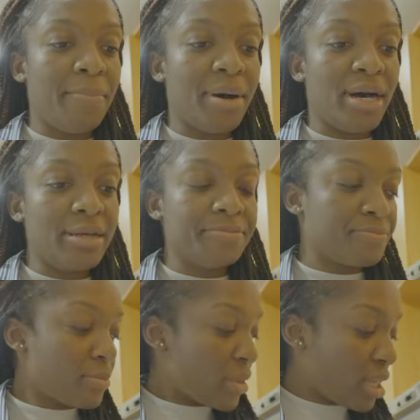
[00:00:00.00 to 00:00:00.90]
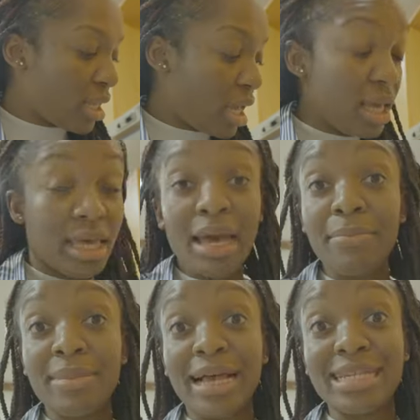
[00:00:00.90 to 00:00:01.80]
But
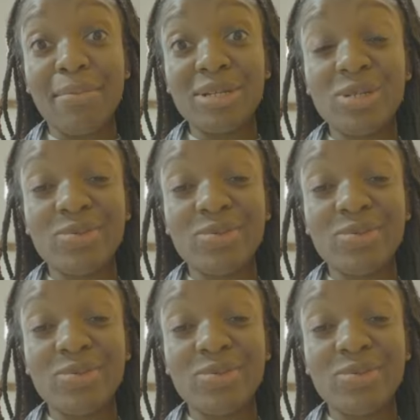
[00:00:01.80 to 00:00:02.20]
yeah, that's how much it